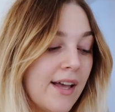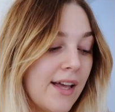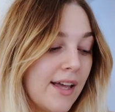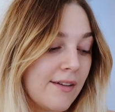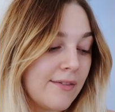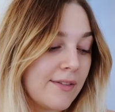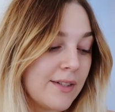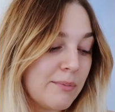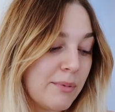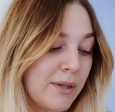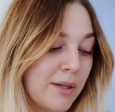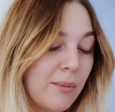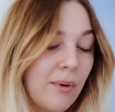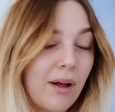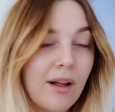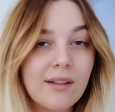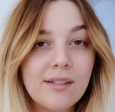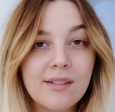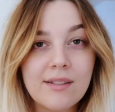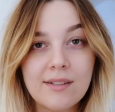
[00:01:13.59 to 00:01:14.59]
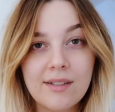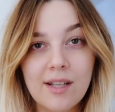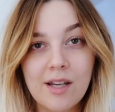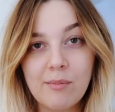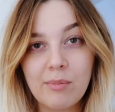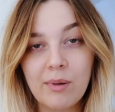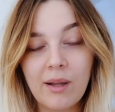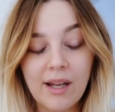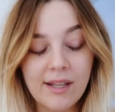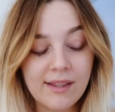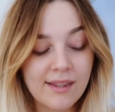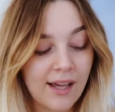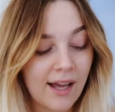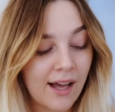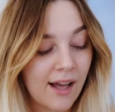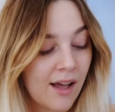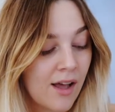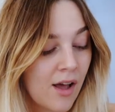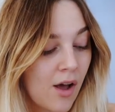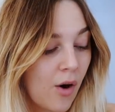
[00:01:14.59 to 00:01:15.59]
if it's been a while since I applied
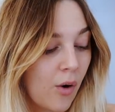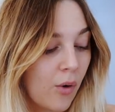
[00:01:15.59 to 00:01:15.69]
that,